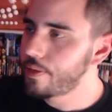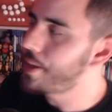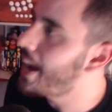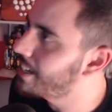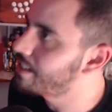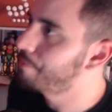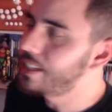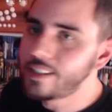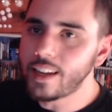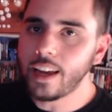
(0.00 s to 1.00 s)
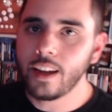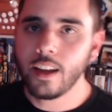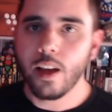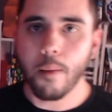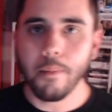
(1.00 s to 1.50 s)
that hasn't been said
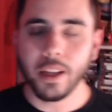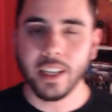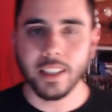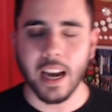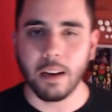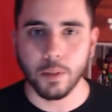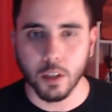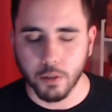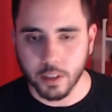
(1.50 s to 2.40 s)
a million times over?